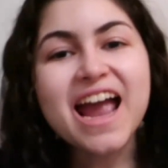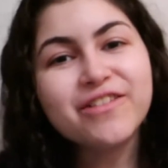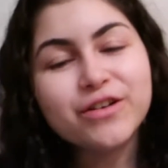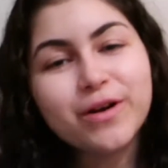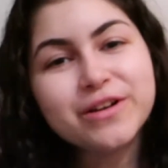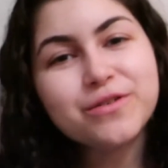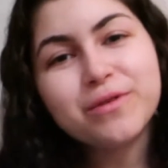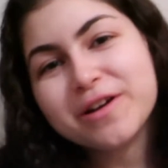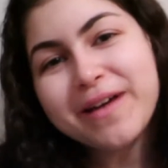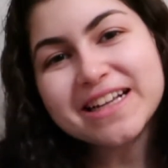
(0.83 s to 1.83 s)
Hey everyone,
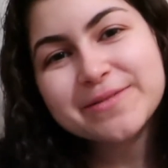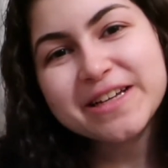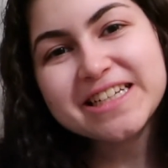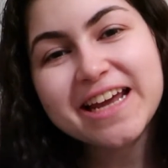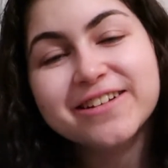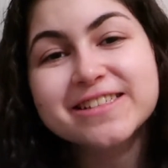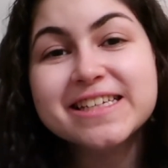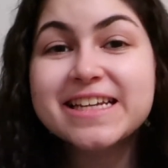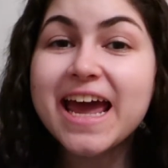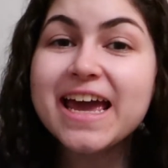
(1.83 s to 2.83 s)
welcome back to my channel.
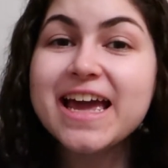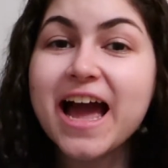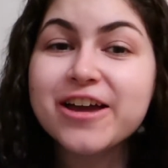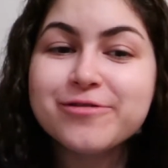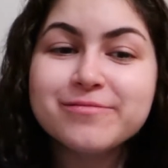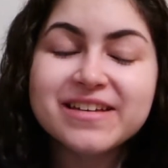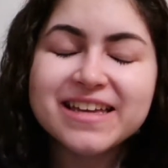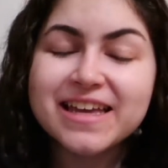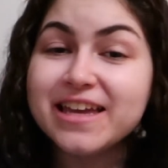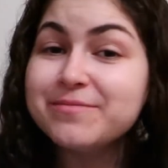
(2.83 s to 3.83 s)
Today I am
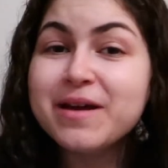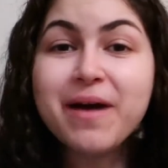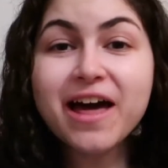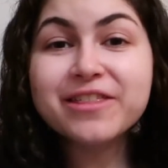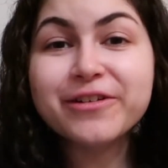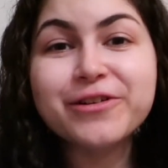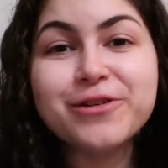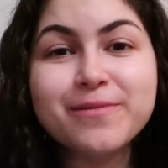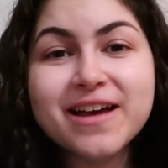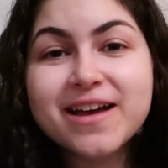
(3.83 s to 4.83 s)
in my
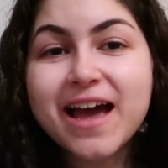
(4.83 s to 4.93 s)
bathroom